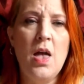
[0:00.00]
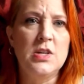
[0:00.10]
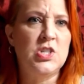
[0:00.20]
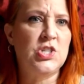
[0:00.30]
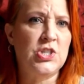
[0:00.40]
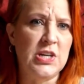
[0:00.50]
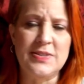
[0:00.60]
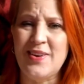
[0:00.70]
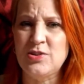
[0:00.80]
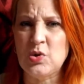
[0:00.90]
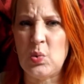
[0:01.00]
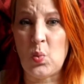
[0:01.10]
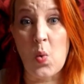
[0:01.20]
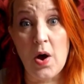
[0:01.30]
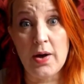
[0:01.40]
She is also
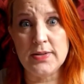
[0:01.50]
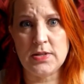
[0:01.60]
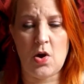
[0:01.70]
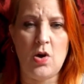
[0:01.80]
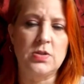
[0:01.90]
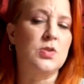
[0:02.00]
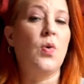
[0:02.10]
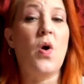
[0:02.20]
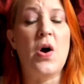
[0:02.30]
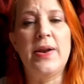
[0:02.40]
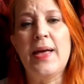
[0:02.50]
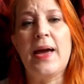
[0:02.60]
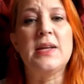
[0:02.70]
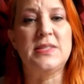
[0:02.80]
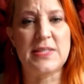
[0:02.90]
was also on like
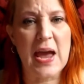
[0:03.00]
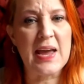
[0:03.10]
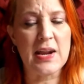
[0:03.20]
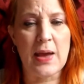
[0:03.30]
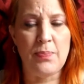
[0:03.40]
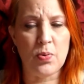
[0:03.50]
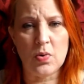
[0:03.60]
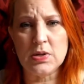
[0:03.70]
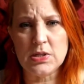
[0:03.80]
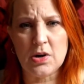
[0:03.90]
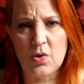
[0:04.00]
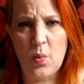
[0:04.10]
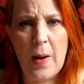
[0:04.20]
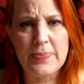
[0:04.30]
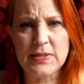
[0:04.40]
a date a prisoner
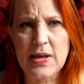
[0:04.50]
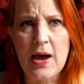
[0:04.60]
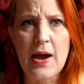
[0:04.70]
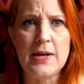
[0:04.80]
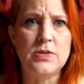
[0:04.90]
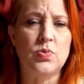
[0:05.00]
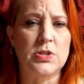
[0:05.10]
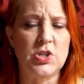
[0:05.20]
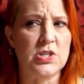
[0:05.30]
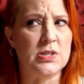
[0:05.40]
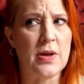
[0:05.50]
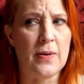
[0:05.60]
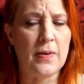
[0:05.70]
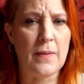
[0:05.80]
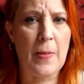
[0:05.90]
website, which she's
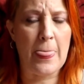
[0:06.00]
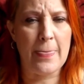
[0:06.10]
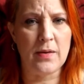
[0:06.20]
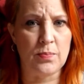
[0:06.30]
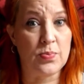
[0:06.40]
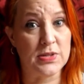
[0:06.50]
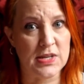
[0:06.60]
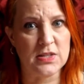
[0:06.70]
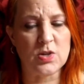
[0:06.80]
since